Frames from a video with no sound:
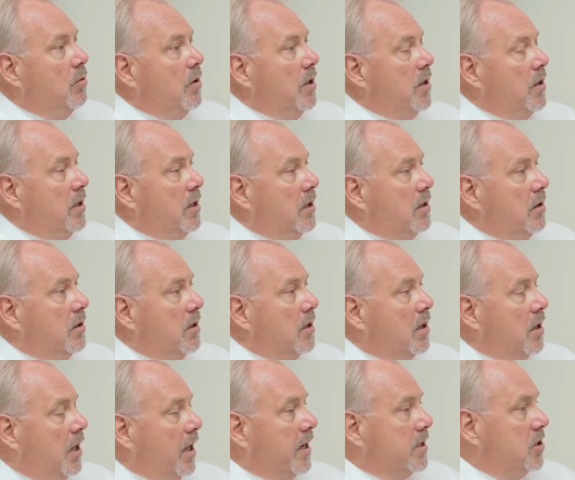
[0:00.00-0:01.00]
when the
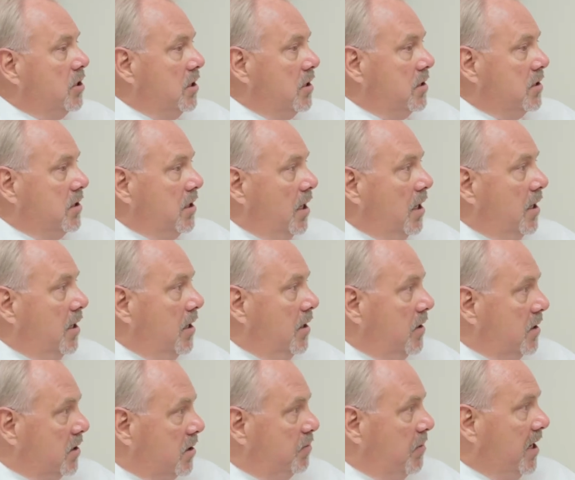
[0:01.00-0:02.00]
collection is done
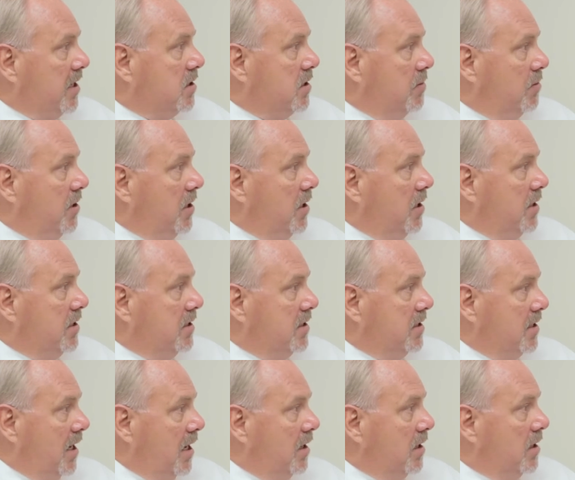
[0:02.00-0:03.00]
and the specimen is
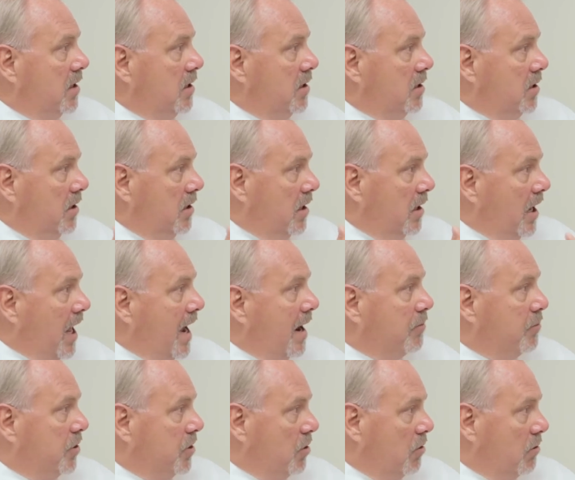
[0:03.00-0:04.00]
sent to the
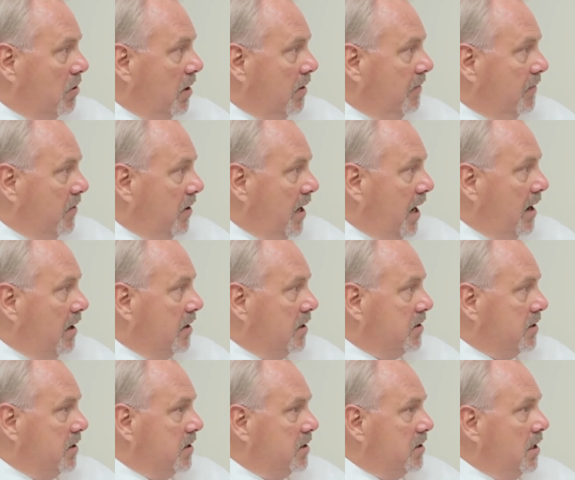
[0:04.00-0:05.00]
laboratory for
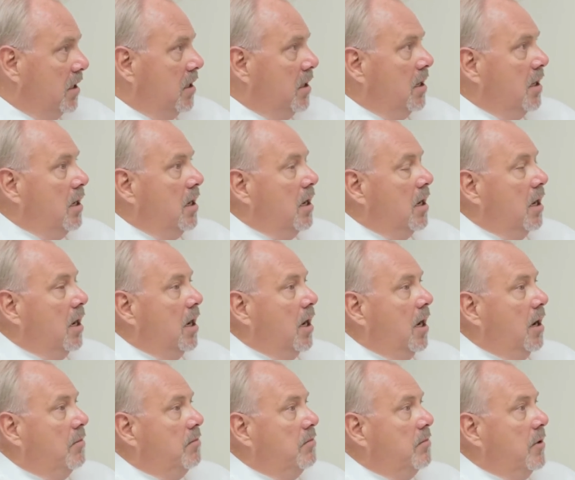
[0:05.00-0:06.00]
analysis,
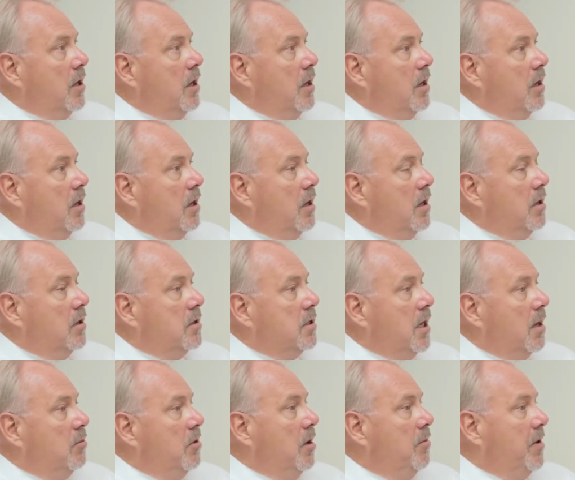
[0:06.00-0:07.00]
tell me